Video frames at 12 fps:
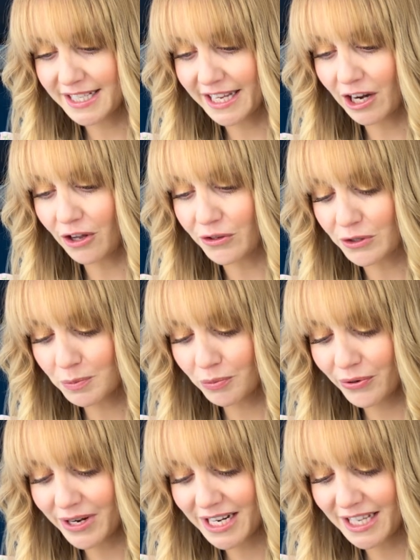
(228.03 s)
To get all those
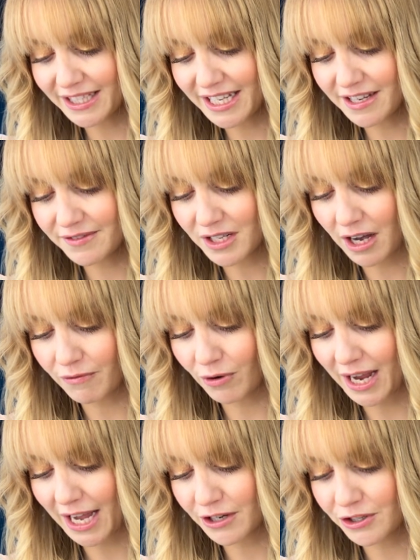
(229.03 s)
pretty leaves off, we're
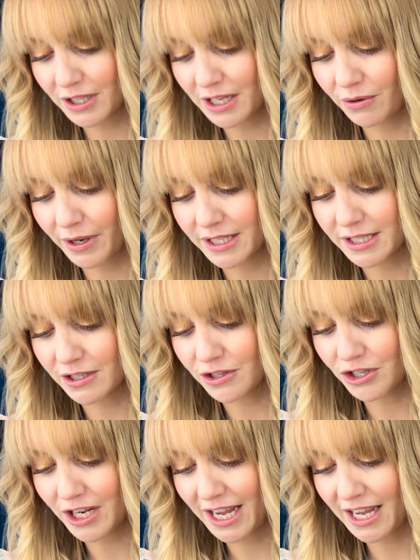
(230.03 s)
actually going to
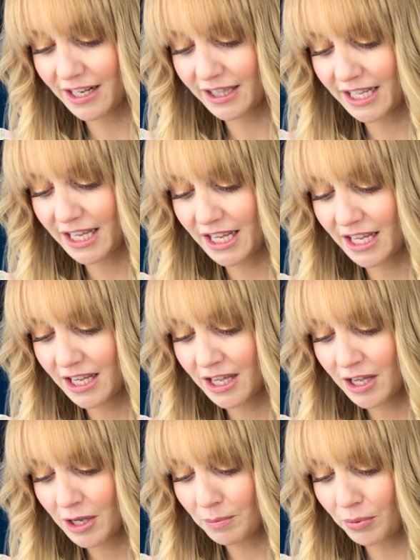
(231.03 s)
gently
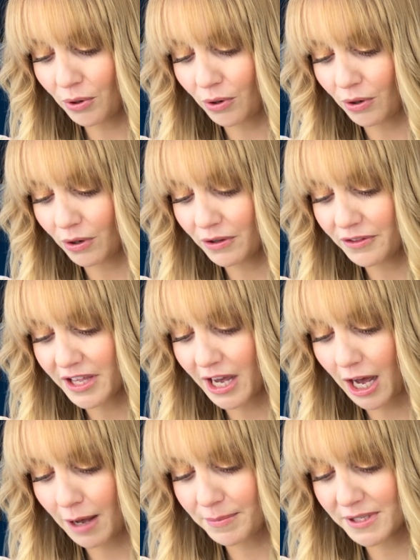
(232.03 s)
pull the
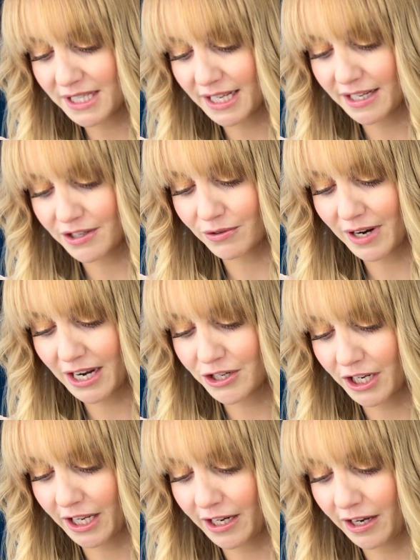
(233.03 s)
opposite
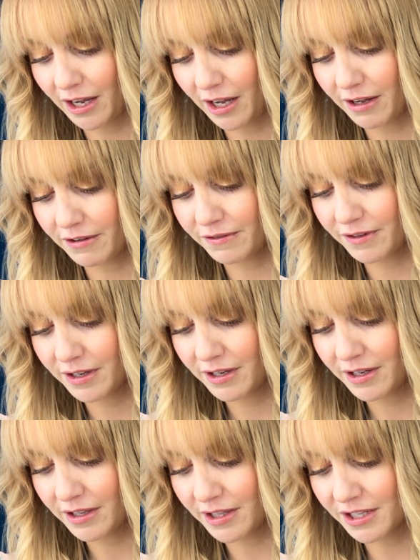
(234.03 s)
direction of
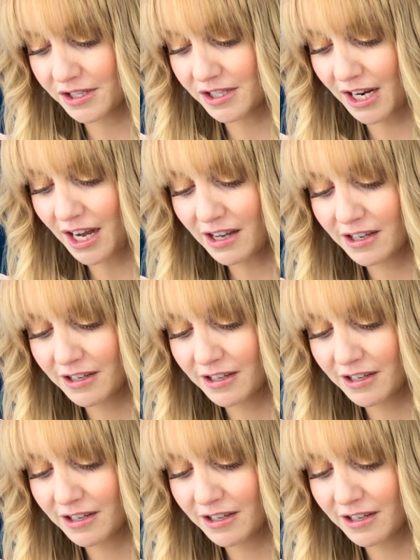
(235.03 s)
the stalk.